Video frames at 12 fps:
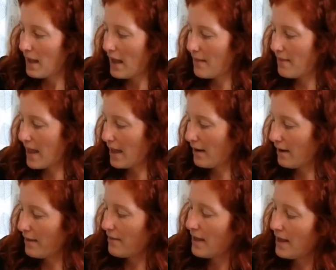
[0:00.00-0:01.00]
and
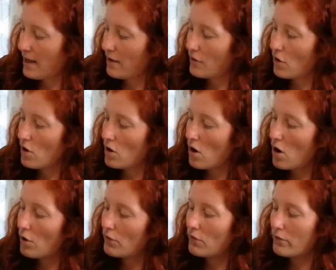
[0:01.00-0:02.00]
then they have got
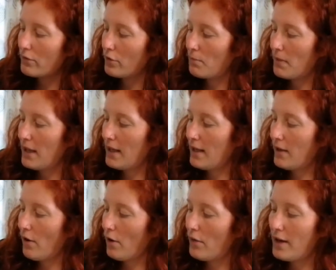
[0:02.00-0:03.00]
lots of room
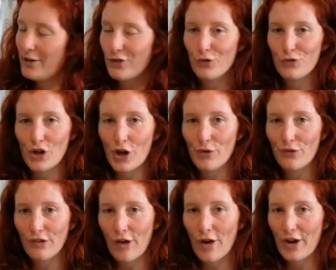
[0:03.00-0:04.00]
here on the little toe
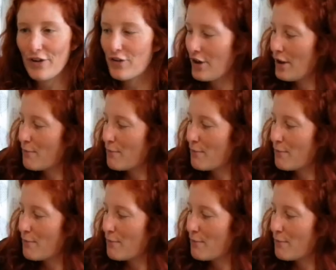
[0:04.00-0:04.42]
side,